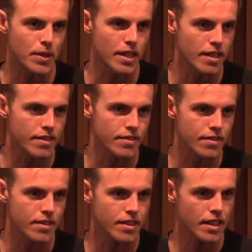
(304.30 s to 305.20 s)
they love,
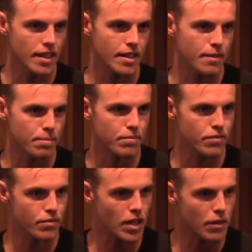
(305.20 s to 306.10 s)
um,
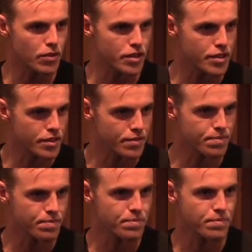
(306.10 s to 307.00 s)
comfort,
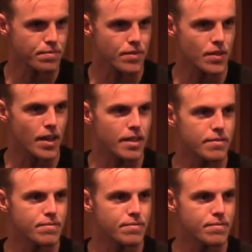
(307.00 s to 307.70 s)
right?